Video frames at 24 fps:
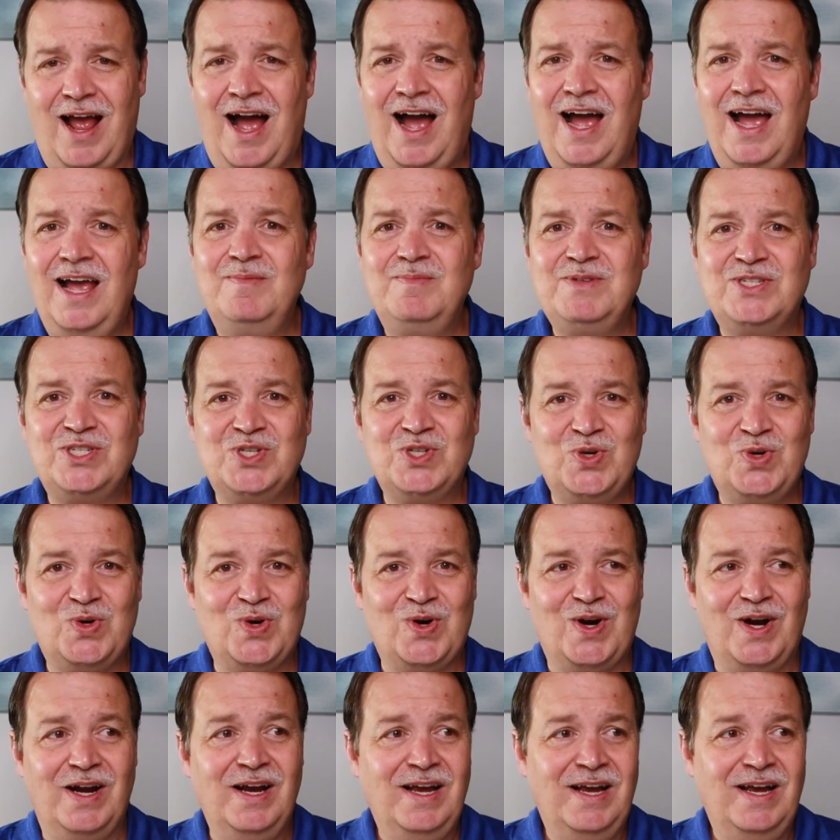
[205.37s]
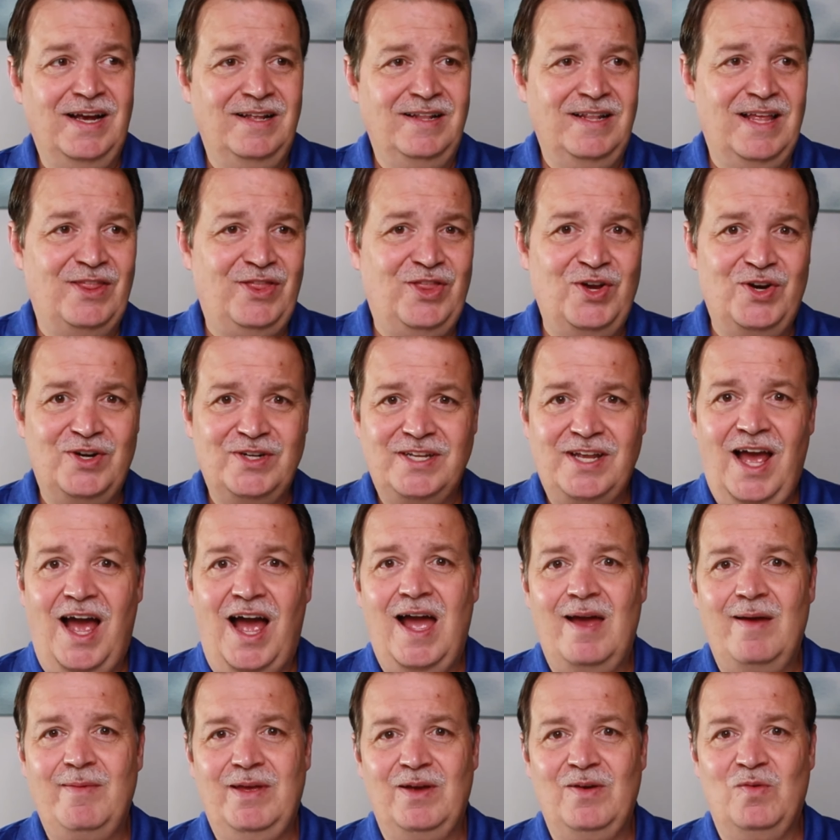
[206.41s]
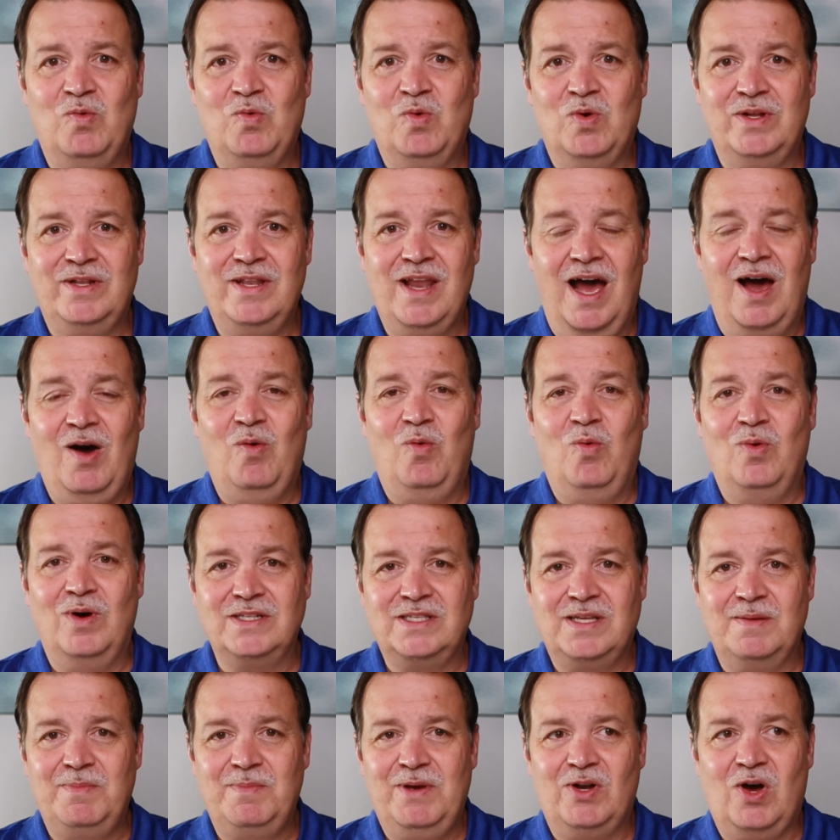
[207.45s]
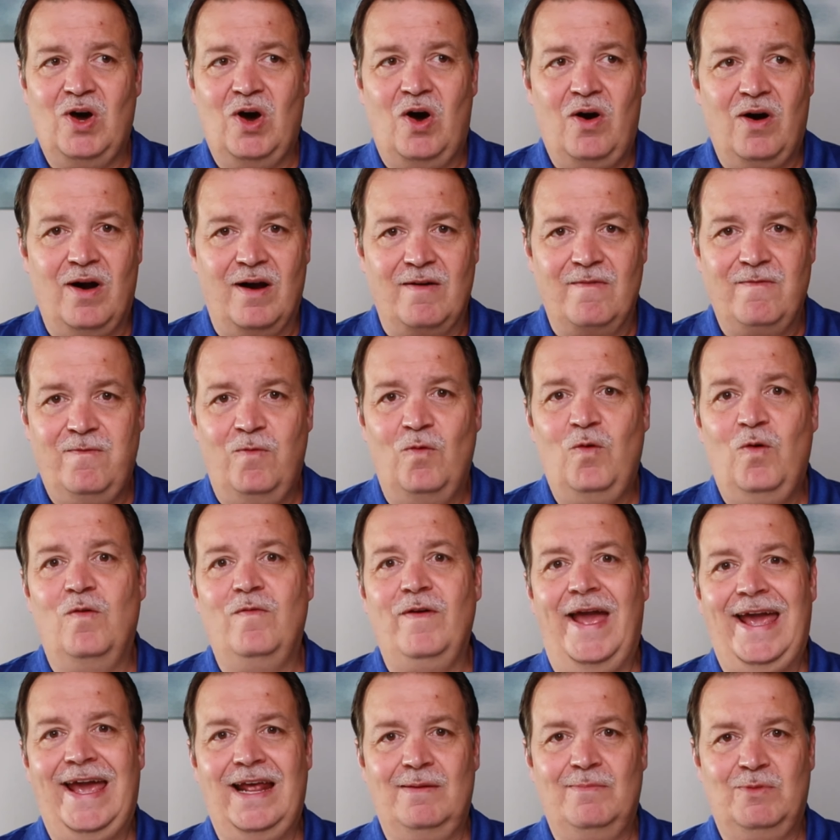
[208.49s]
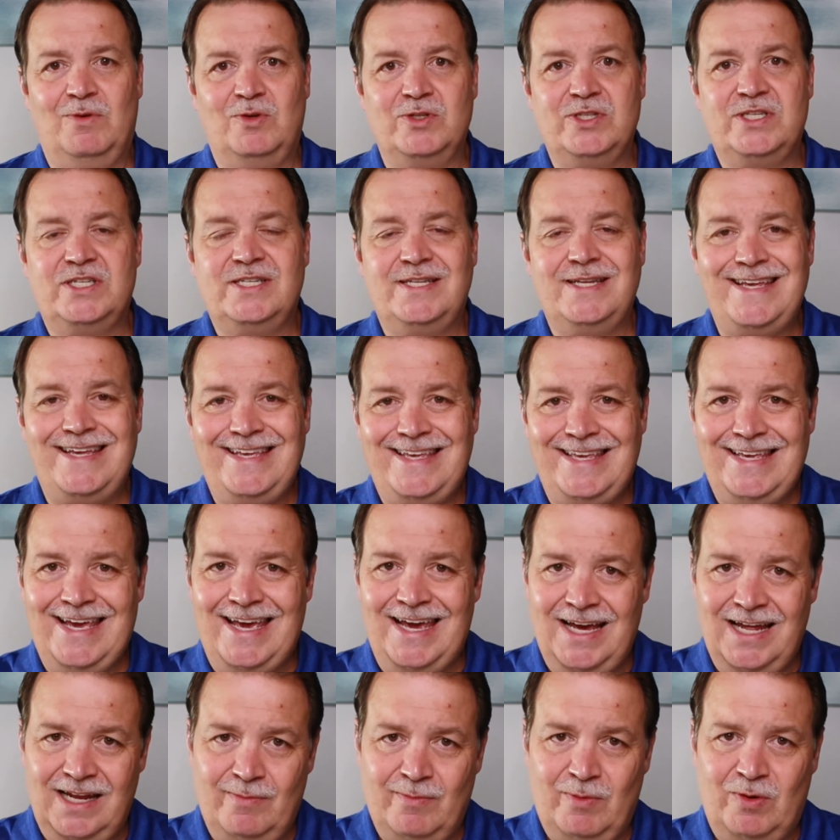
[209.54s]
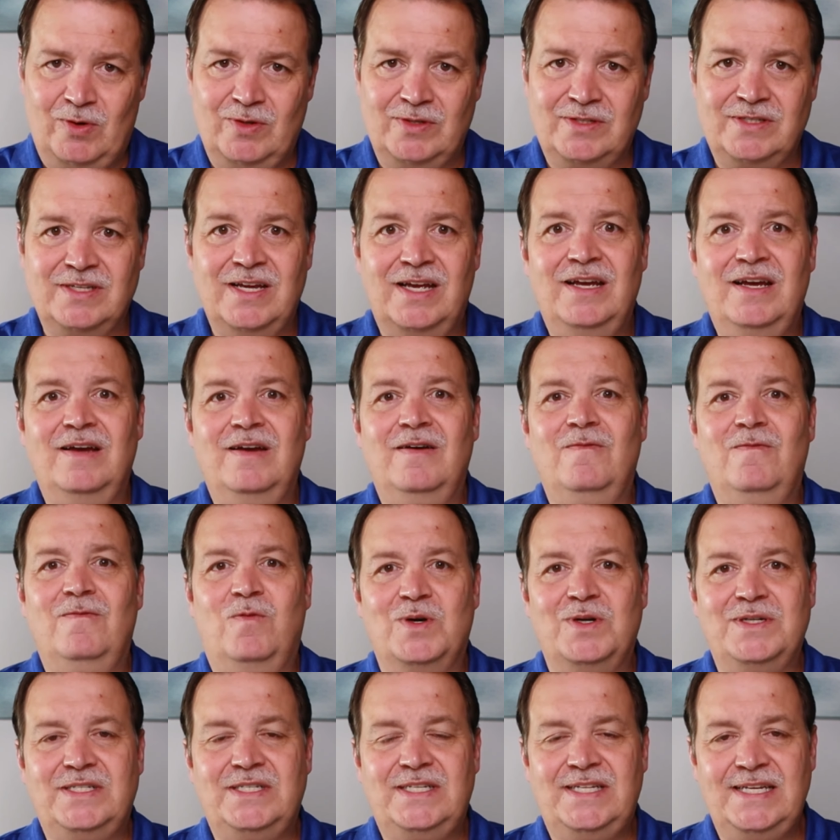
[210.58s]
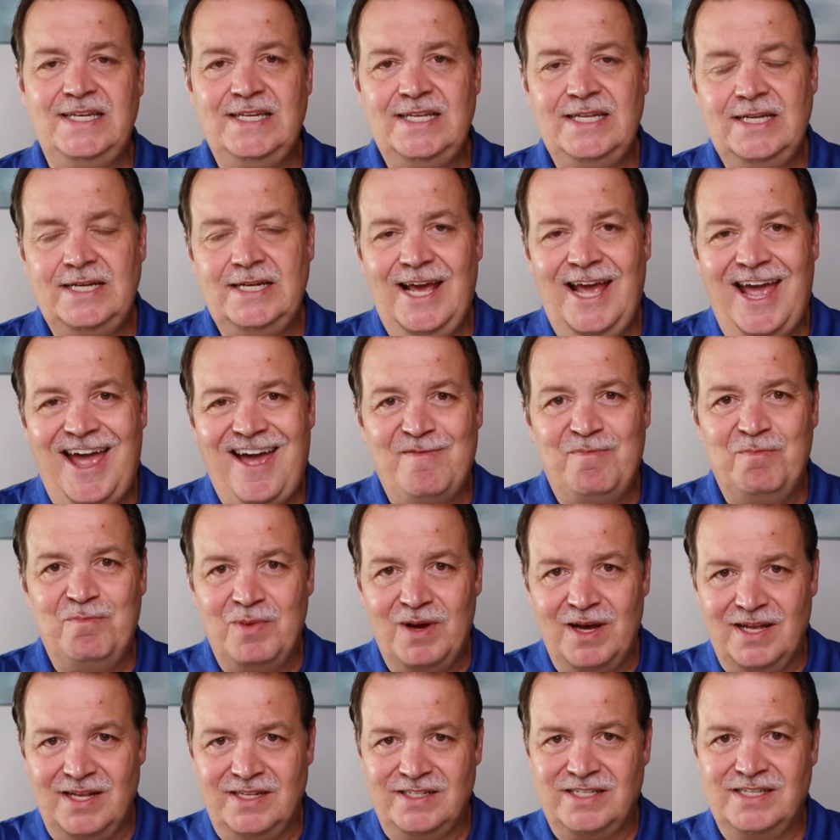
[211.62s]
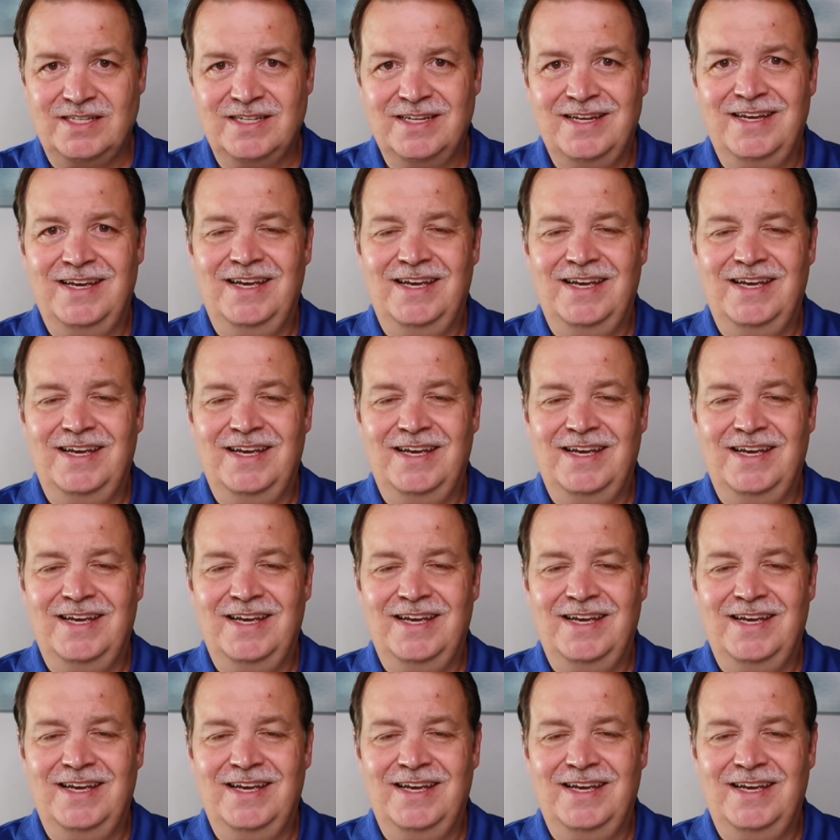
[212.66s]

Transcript: I'm sure that their timing would not want to be on an ark full of animals, stinky animals, for 10.5 months.